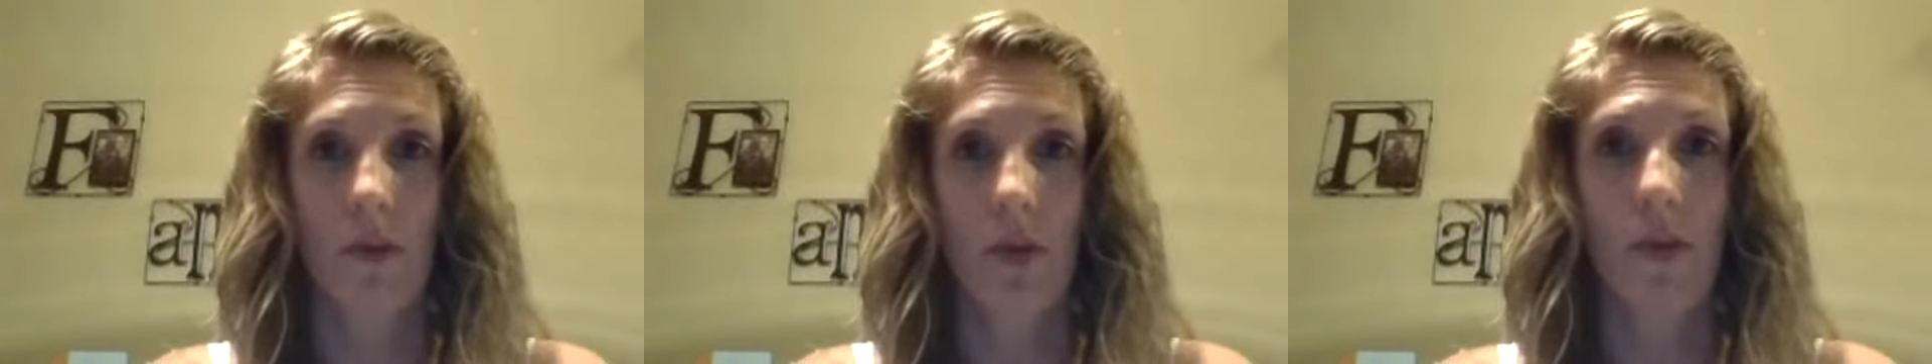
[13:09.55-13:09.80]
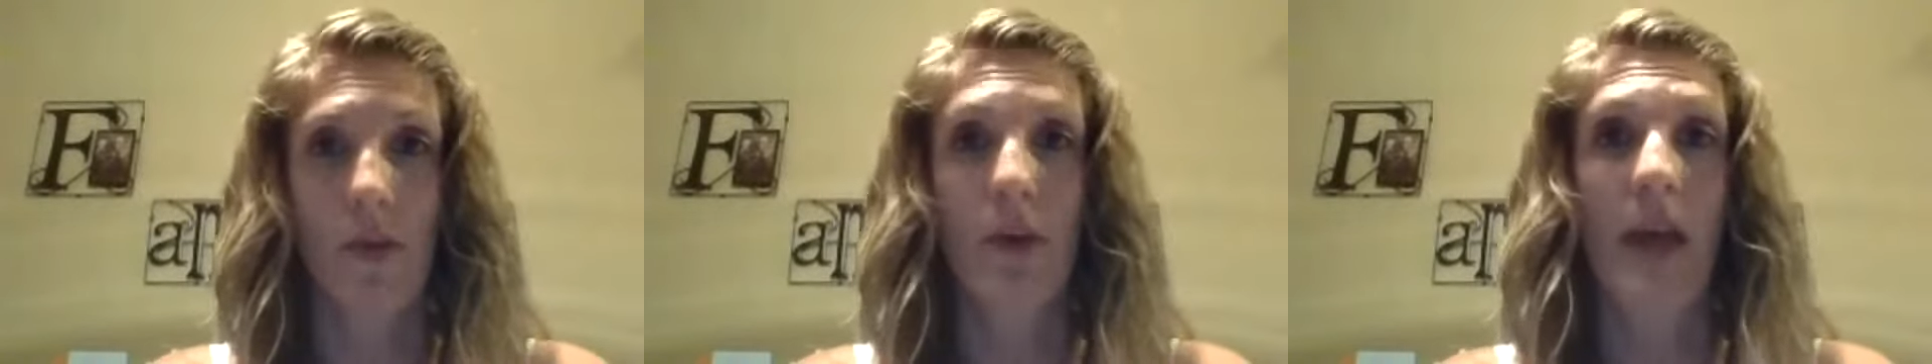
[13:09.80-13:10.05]

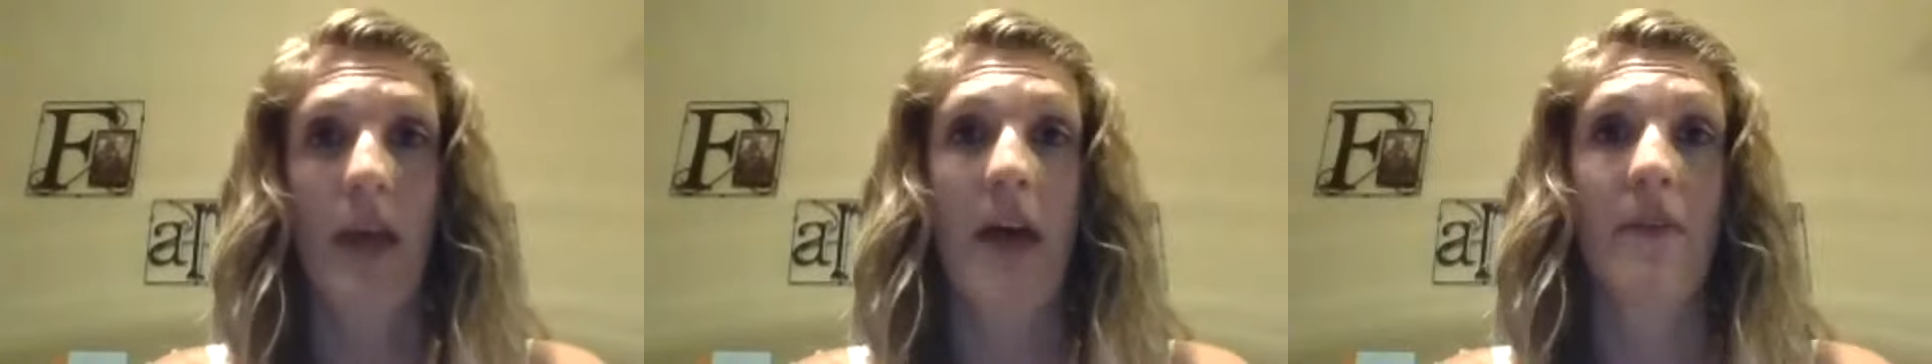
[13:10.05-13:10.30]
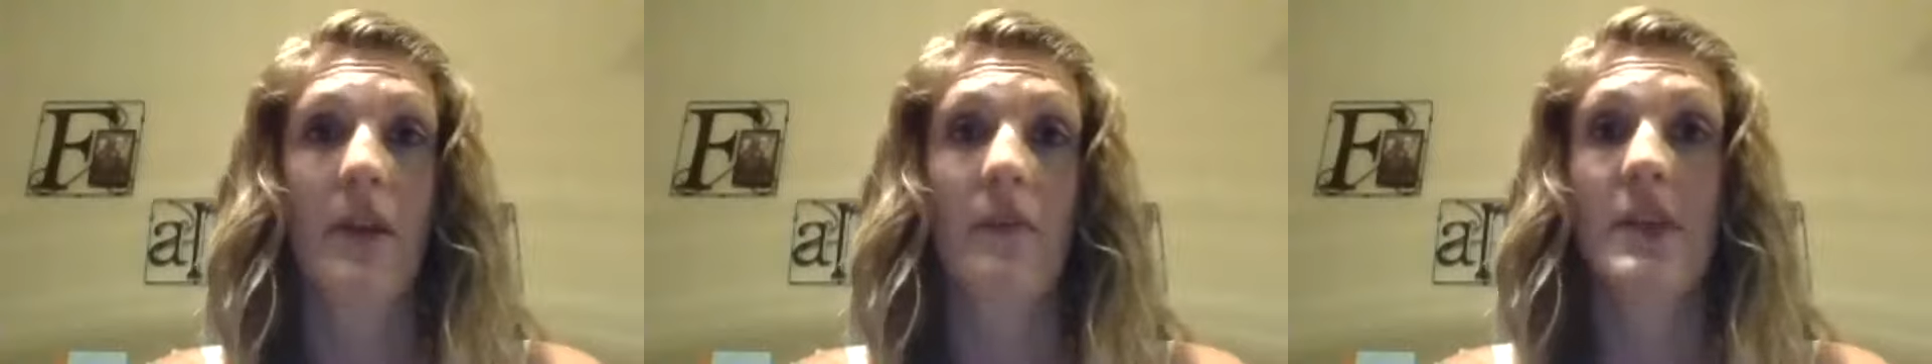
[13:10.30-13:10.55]
they don't have
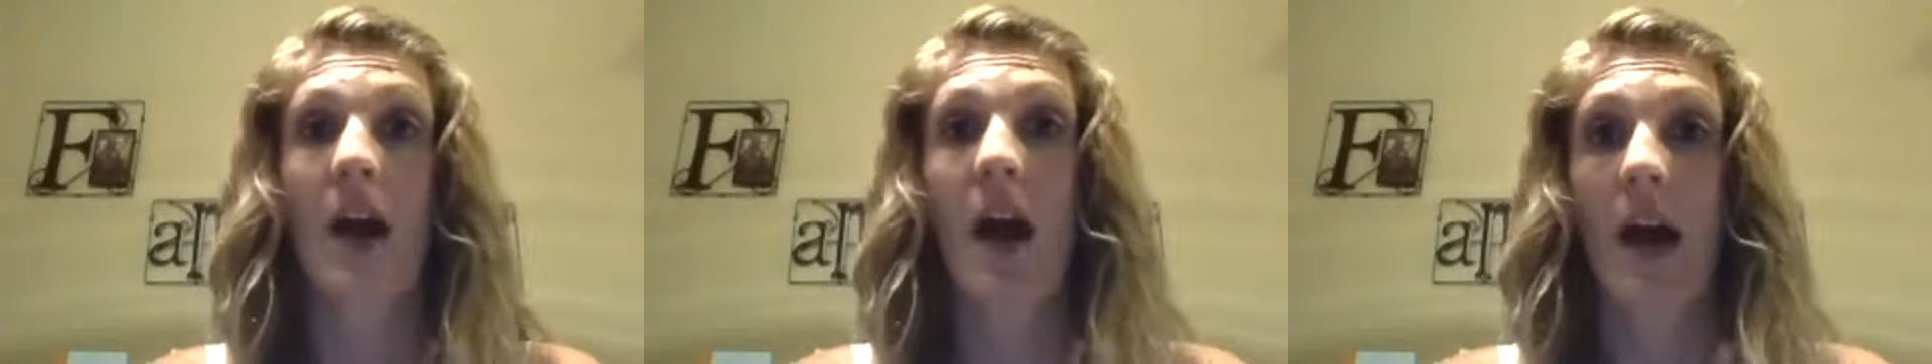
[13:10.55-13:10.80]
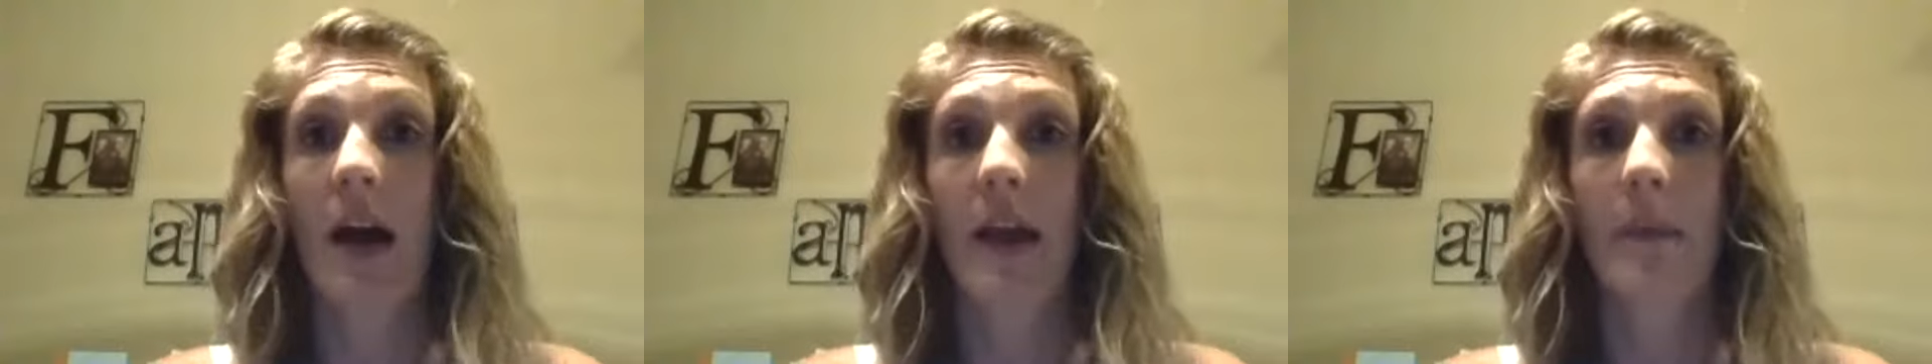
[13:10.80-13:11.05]
enough
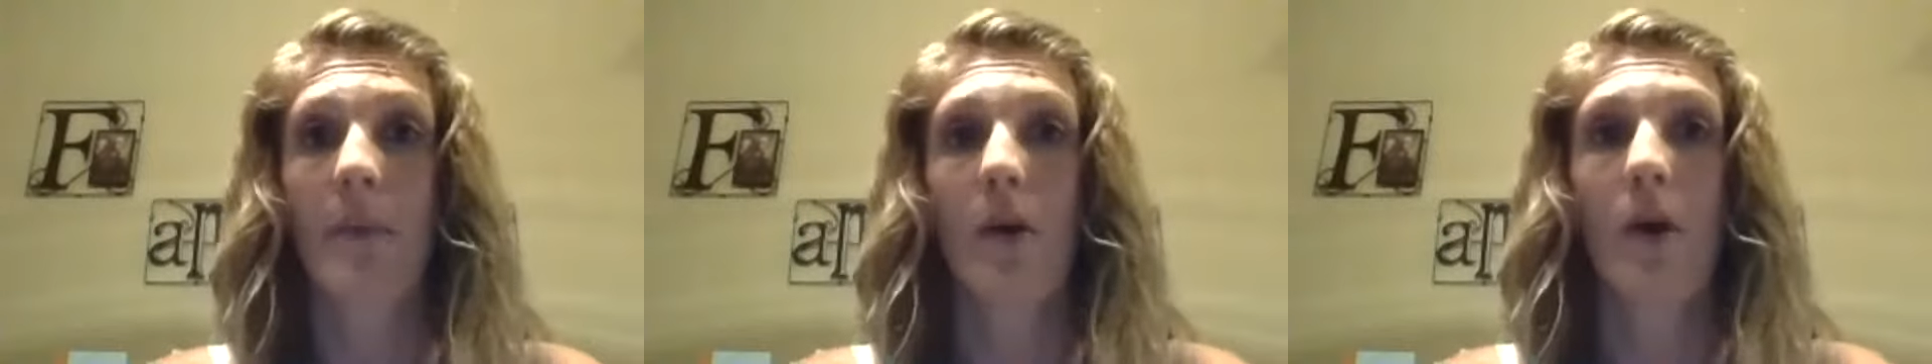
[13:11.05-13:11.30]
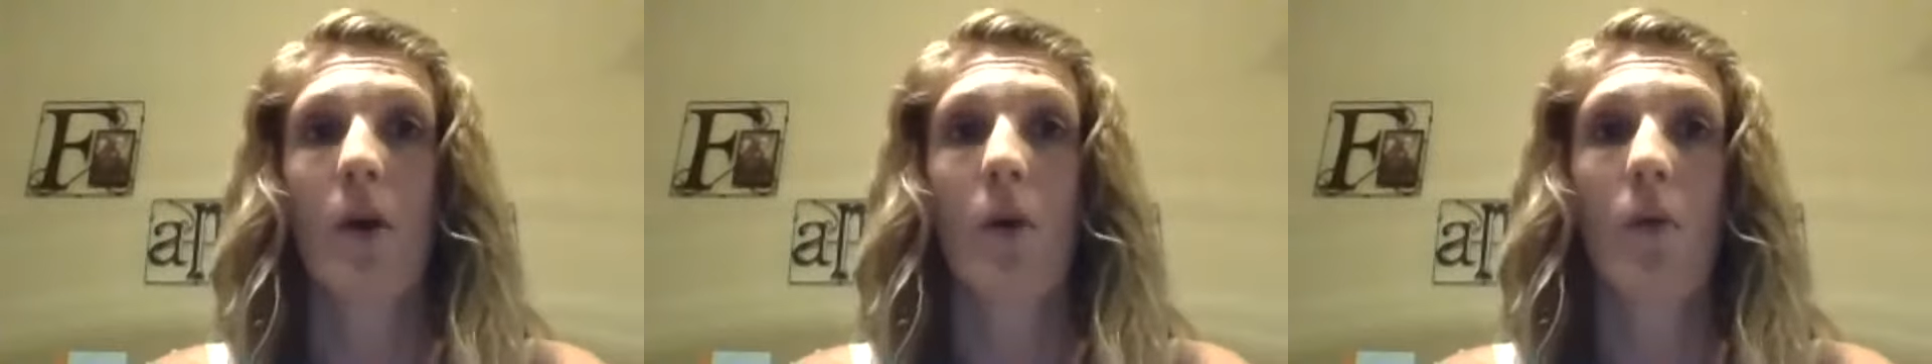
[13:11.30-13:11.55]
time,
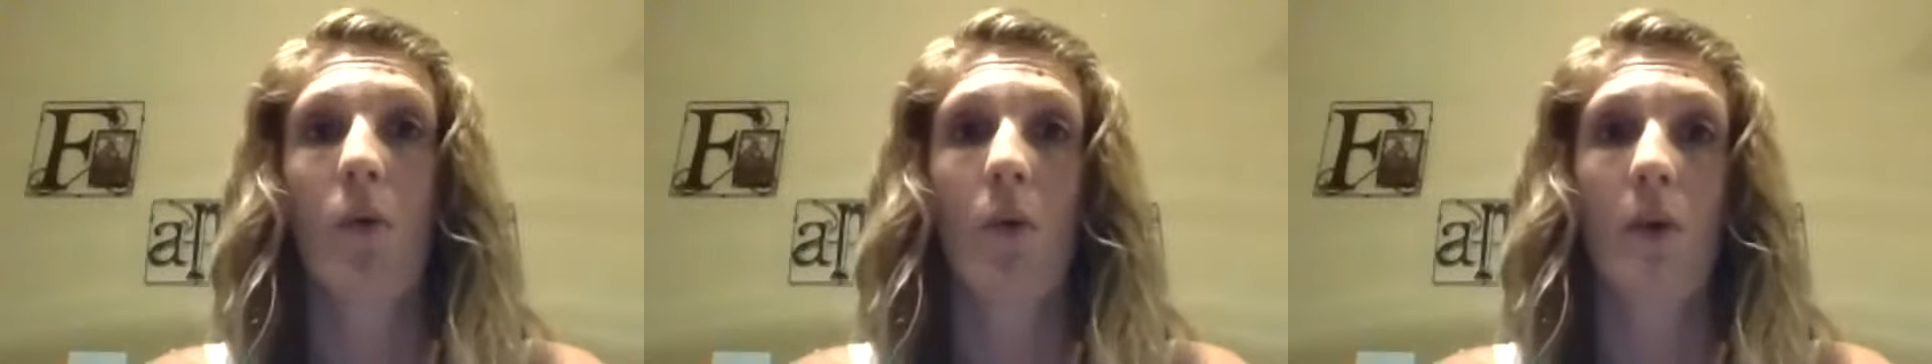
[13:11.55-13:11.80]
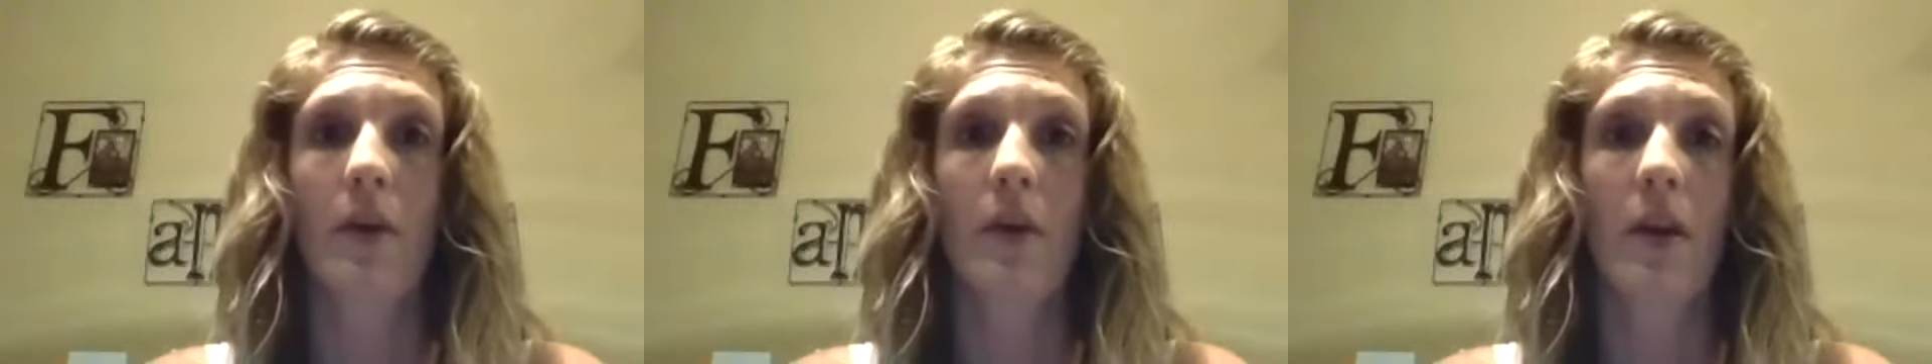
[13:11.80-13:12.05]

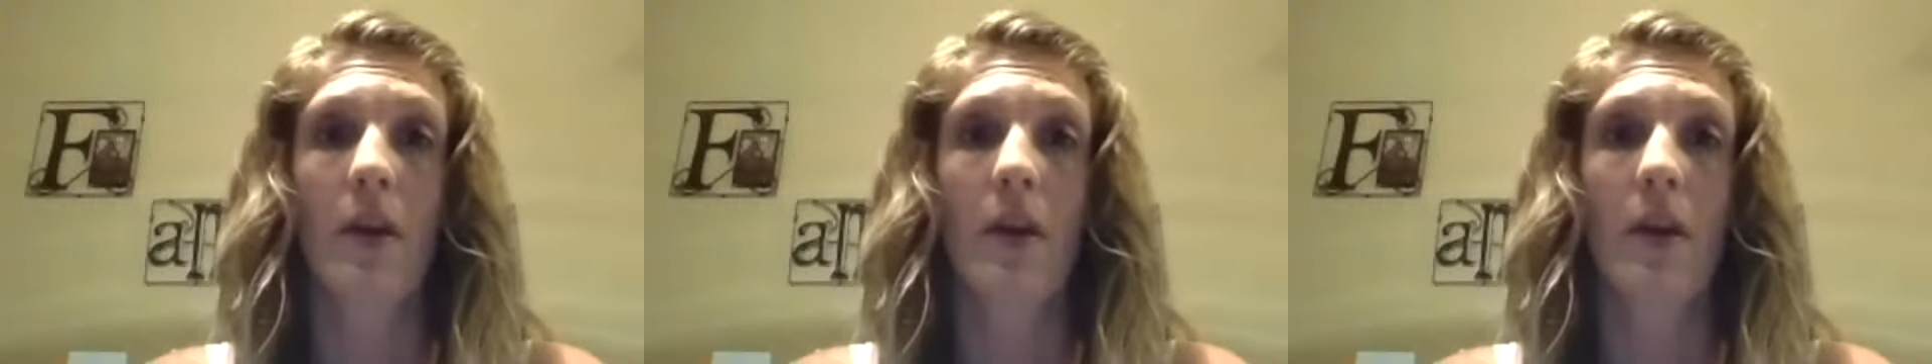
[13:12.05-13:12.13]
or,